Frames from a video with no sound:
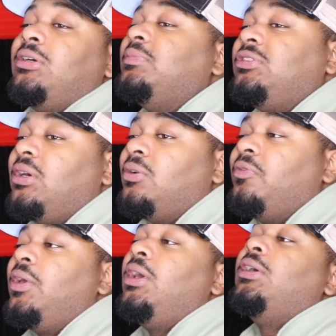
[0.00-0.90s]

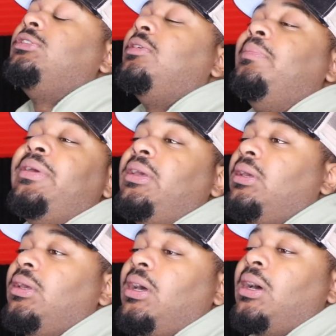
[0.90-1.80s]
himself to
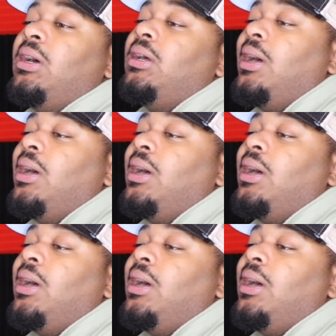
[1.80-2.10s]
be a,